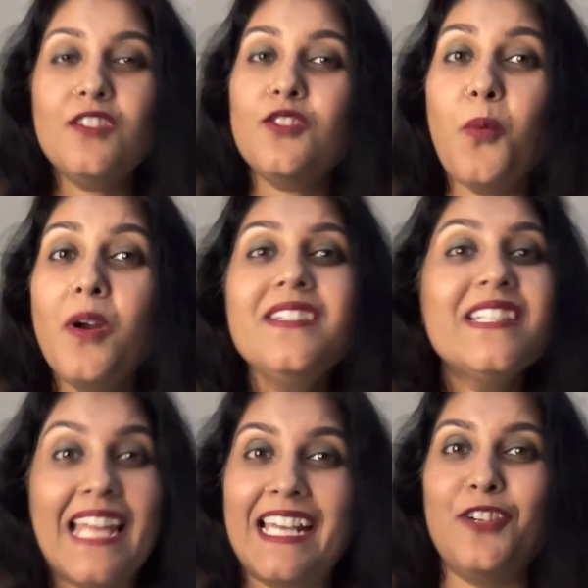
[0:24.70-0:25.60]
So what is
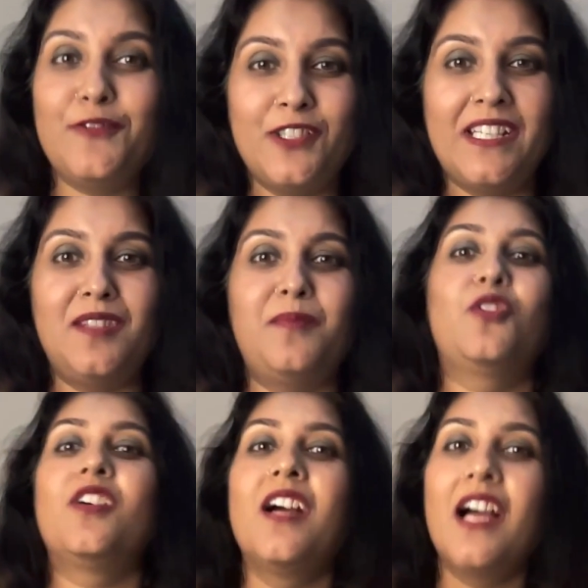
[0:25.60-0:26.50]
the title of today's
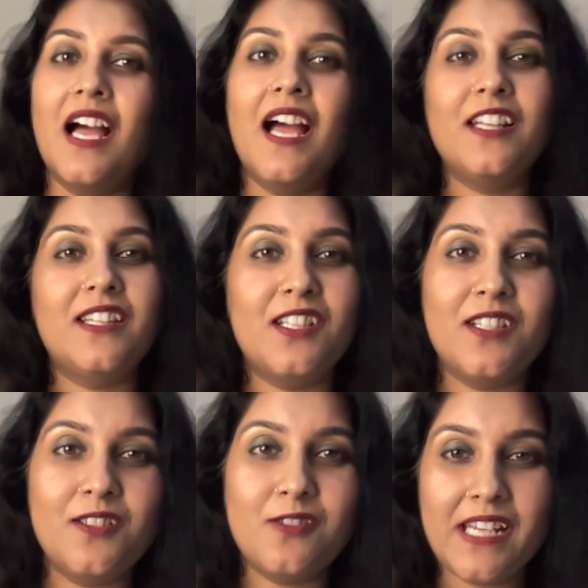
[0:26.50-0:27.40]
book?
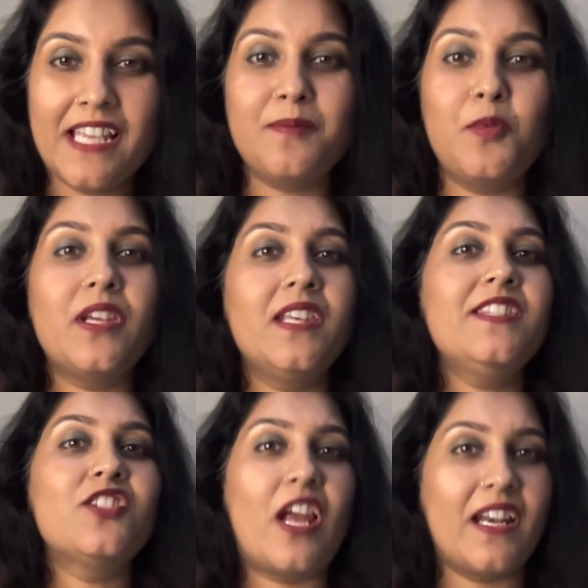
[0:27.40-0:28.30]
Today's book
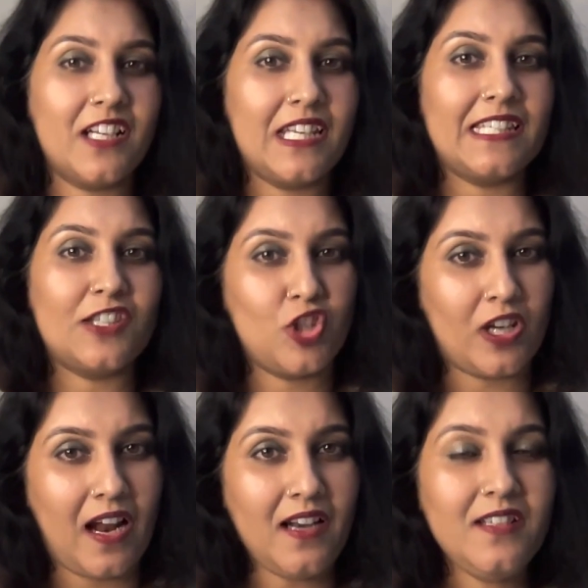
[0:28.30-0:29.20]
is Chanakya's
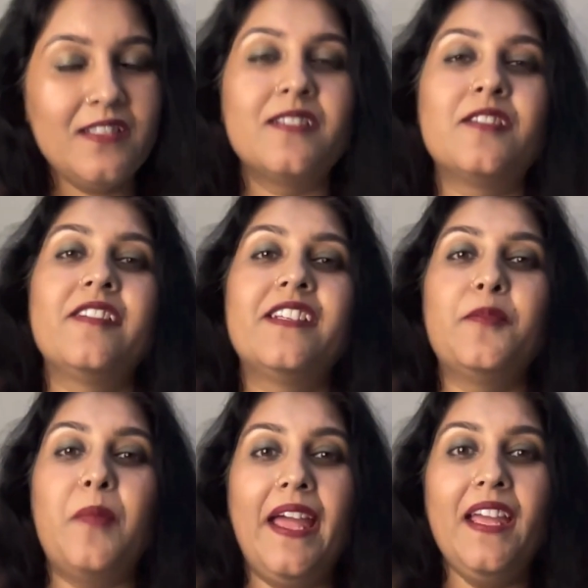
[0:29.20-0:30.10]
Chant,
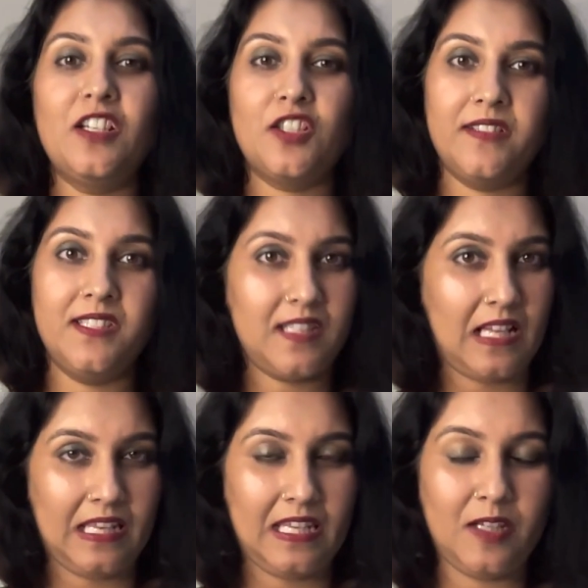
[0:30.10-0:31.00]
written by Ashwin
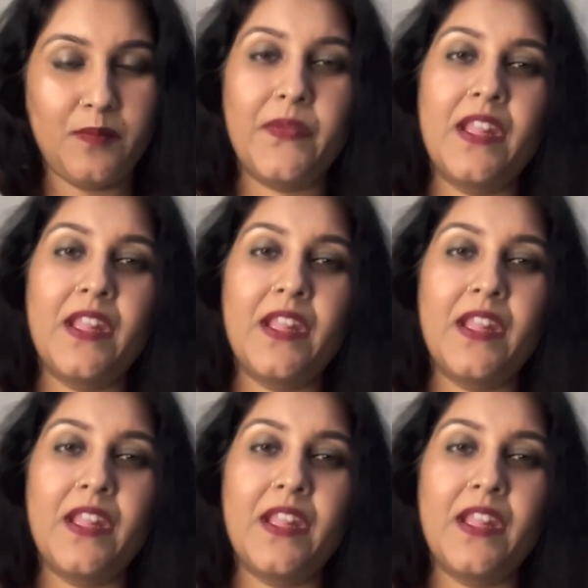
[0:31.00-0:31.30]
Sanghi.